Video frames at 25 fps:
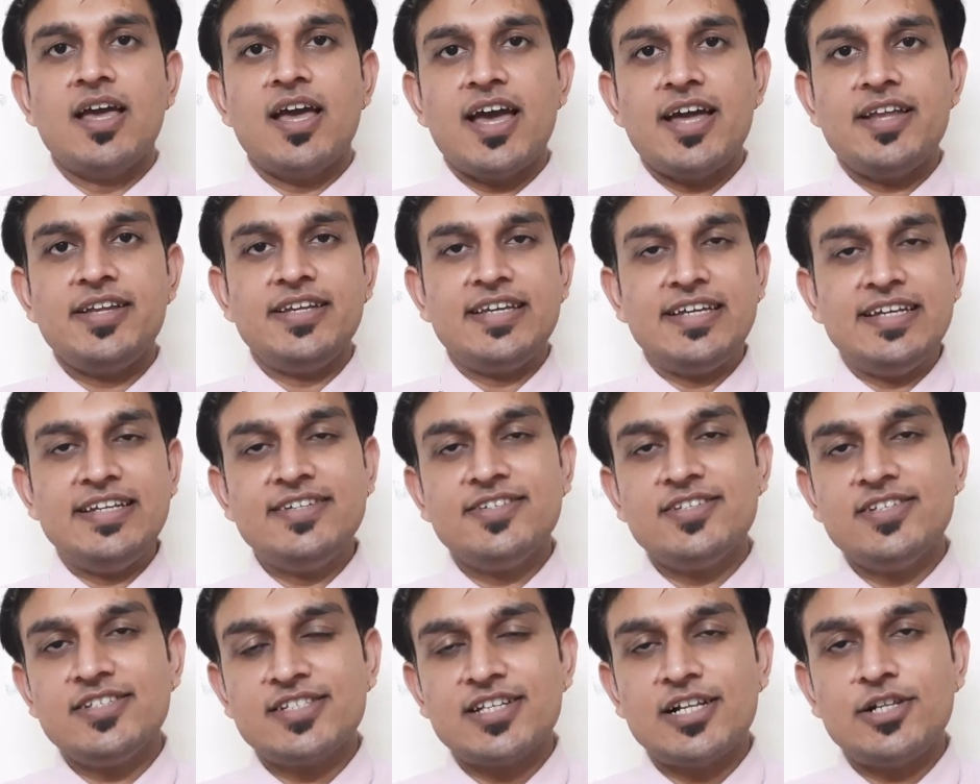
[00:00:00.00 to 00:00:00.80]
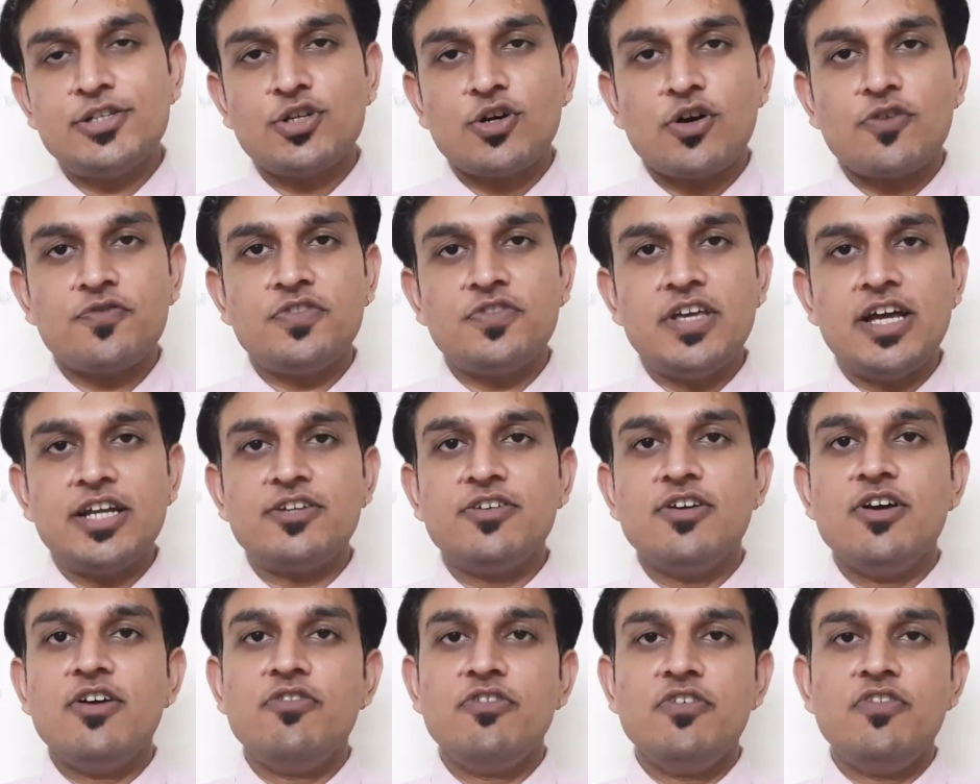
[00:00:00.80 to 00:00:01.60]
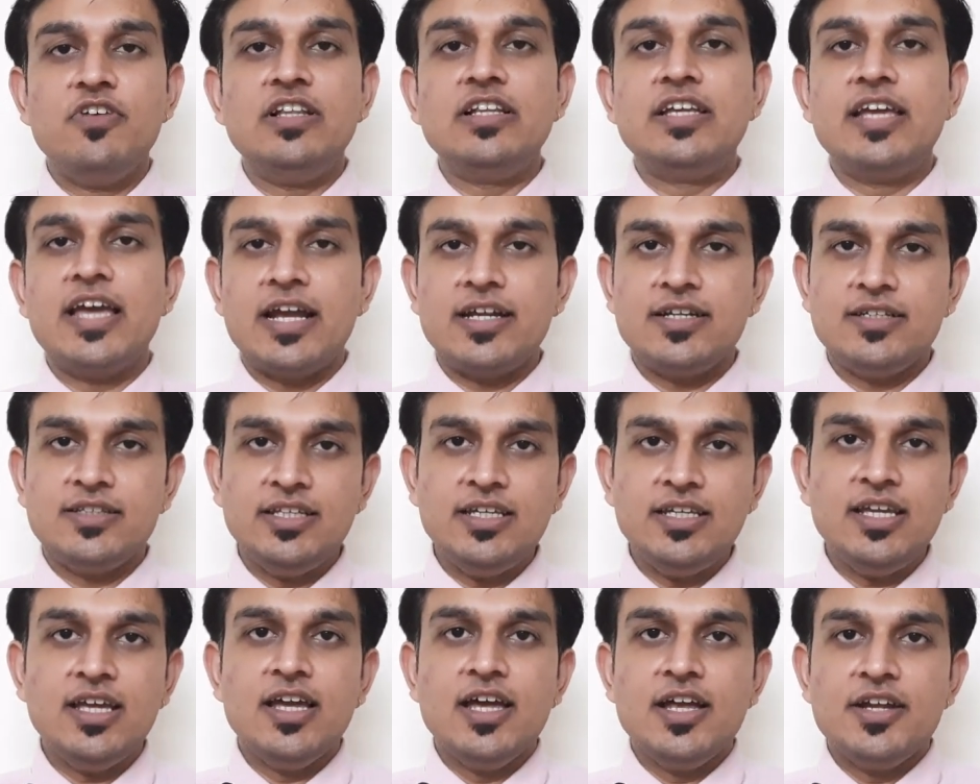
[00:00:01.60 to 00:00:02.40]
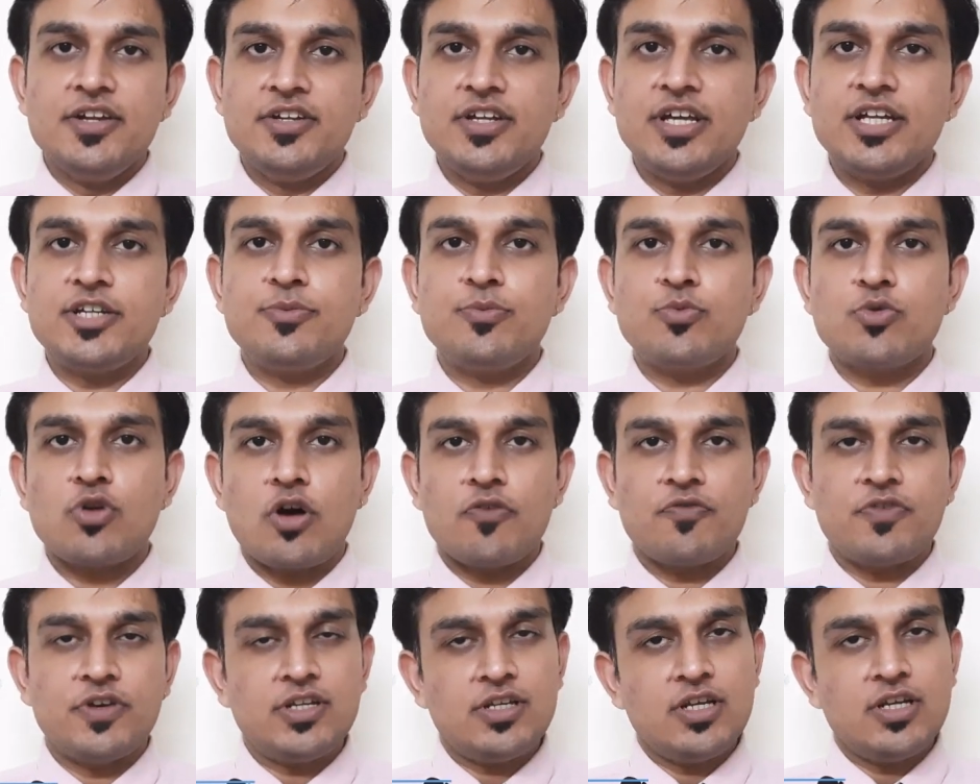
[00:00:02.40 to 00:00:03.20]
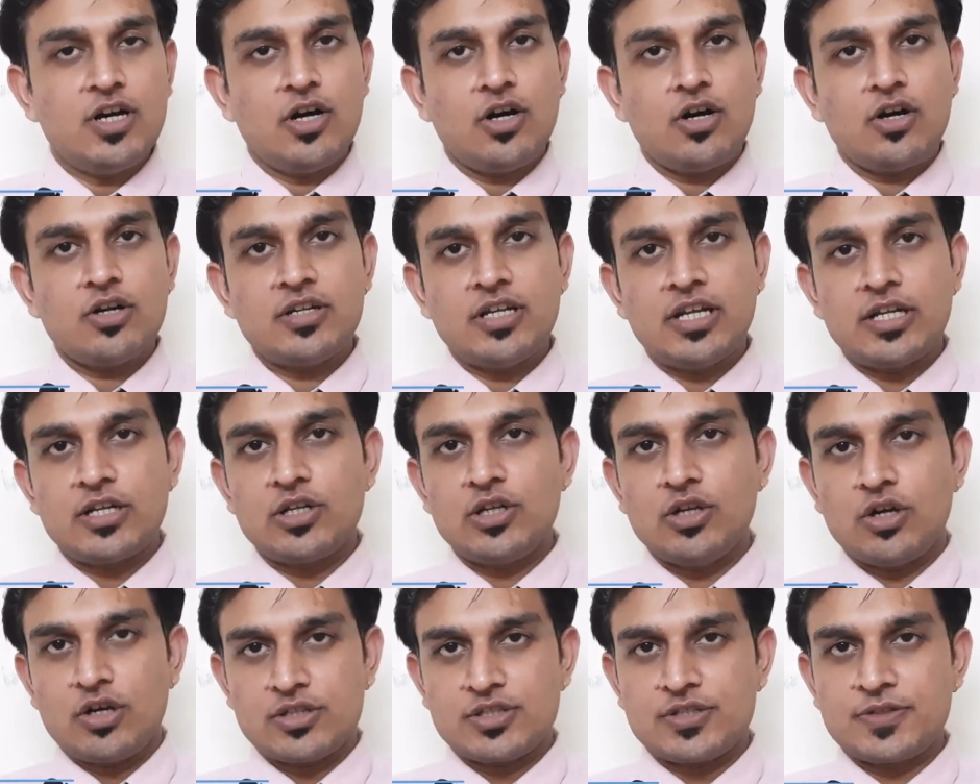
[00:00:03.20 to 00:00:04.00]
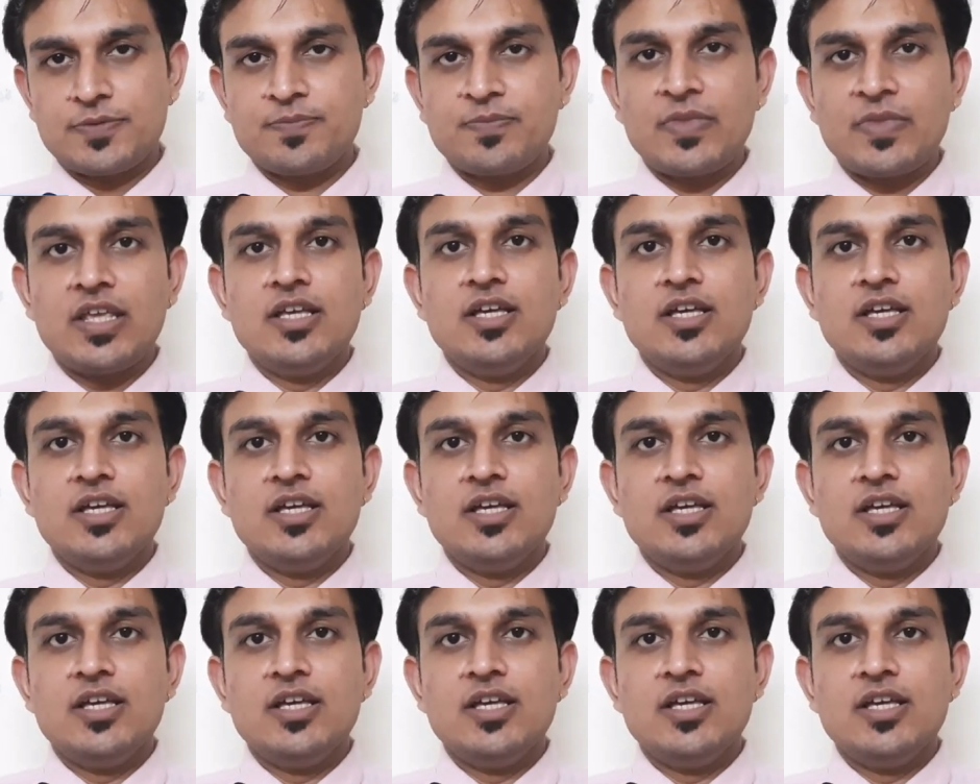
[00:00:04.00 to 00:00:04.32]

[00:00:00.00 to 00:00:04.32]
And in the result of that, we will get the net profit or net loss.